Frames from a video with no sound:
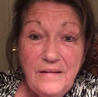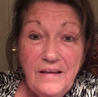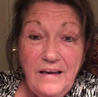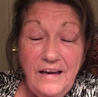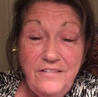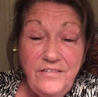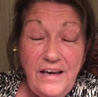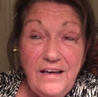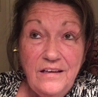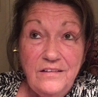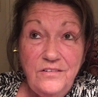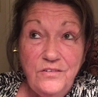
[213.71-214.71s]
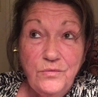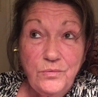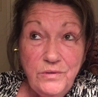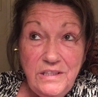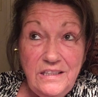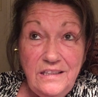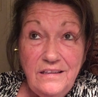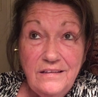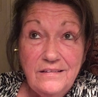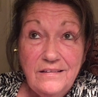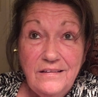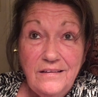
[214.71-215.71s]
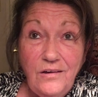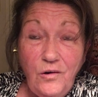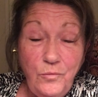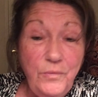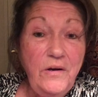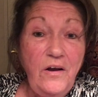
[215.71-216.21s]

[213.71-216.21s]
I've had 3 open